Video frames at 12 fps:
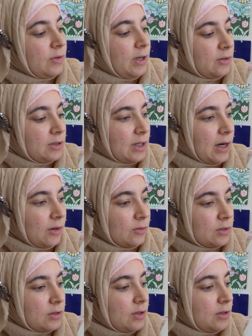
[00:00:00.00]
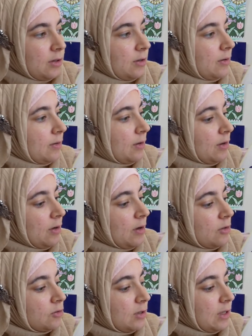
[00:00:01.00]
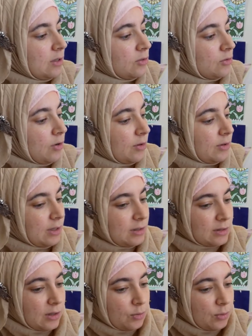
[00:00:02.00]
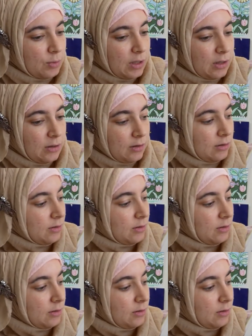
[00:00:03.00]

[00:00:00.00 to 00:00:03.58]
vowel sounds. So these are all things that would be